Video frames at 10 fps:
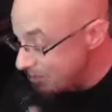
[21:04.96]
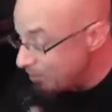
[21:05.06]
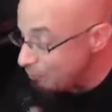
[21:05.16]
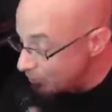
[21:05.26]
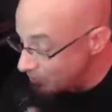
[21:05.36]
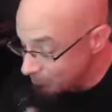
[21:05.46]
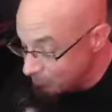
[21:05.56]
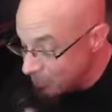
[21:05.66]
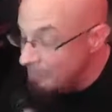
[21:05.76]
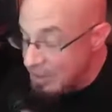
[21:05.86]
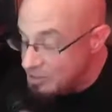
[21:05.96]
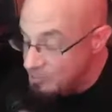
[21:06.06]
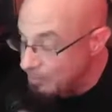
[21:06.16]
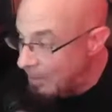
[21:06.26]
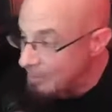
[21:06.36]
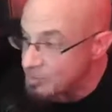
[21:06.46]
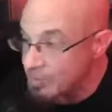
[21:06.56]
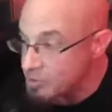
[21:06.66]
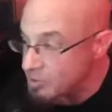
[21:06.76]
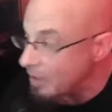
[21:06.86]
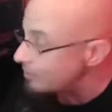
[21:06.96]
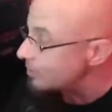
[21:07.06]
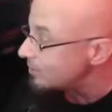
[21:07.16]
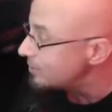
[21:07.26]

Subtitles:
Hetfield pretty much blames the bus driver.